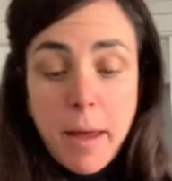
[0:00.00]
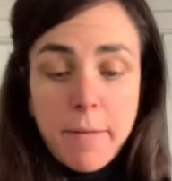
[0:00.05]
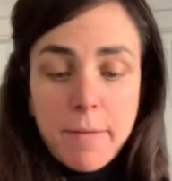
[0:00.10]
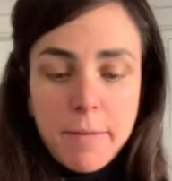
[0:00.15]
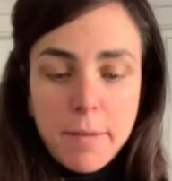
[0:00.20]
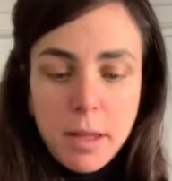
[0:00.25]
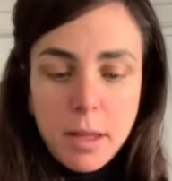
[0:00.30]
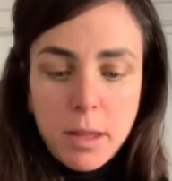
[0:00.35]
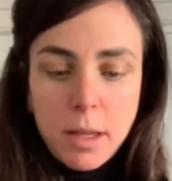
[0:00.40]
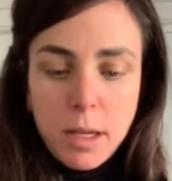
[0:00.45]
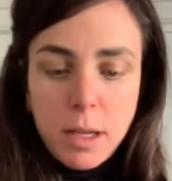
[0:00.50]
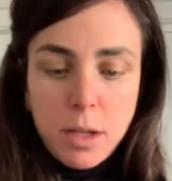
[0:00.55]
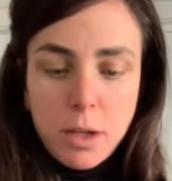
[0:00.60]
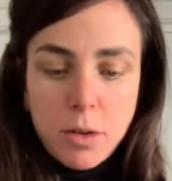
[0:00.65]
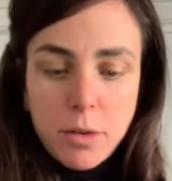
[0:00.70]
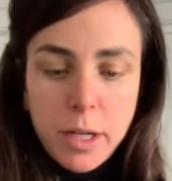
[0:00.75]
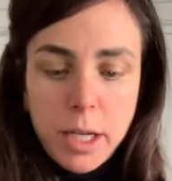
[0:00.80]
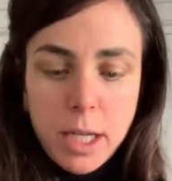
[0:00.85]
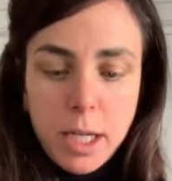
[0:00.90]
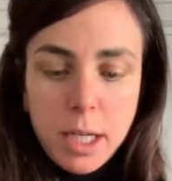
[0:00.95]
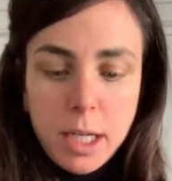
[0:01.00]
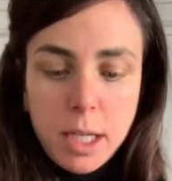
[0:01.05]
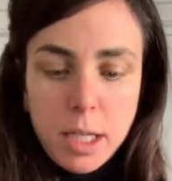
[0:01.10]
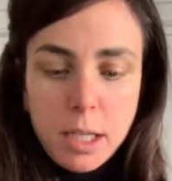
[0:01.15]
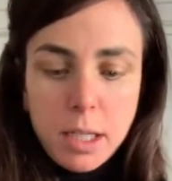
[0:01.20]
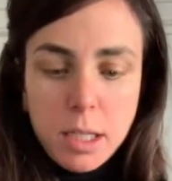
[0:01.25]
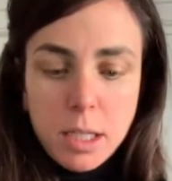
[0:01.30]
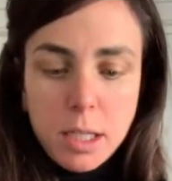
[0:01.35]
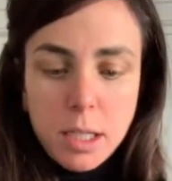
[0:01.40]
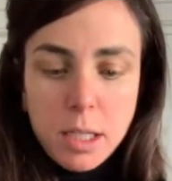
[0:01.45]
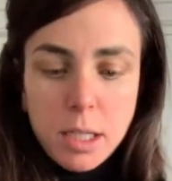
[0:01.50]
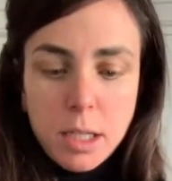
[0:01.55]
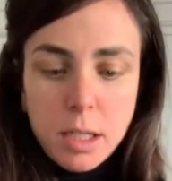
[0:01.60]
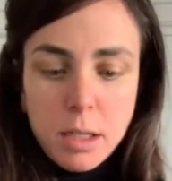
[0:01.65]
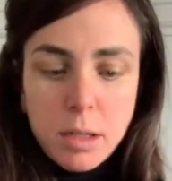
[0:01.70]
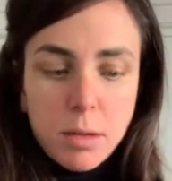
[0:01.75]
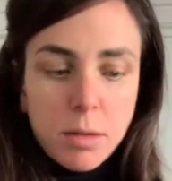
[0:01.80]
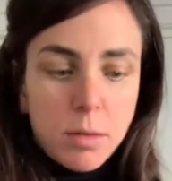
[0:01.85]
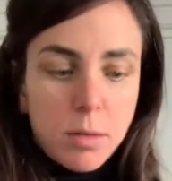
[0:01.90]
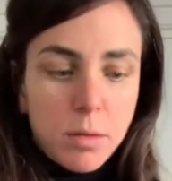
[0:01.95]
fifth ingredient.
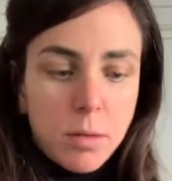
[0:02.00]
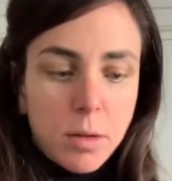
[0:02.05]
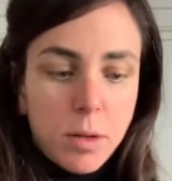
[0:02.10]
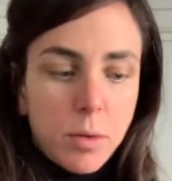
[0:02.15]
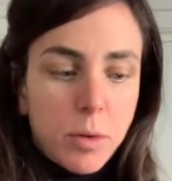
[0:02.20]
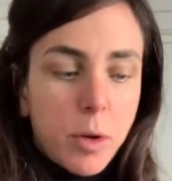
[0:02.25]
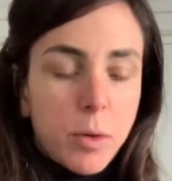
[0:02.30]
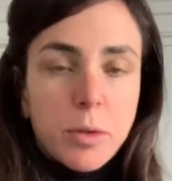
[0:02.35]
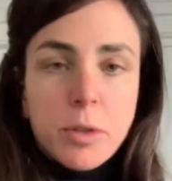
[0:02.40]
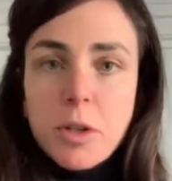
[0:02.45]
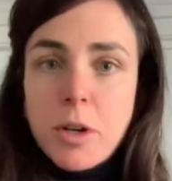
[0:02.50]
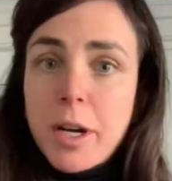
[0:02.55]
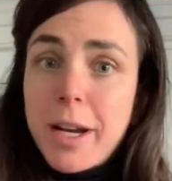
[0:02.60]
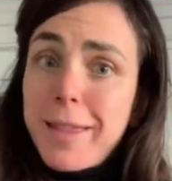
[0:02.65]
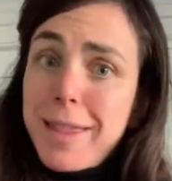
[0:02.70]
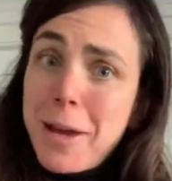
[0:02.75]
Oh no, sorry,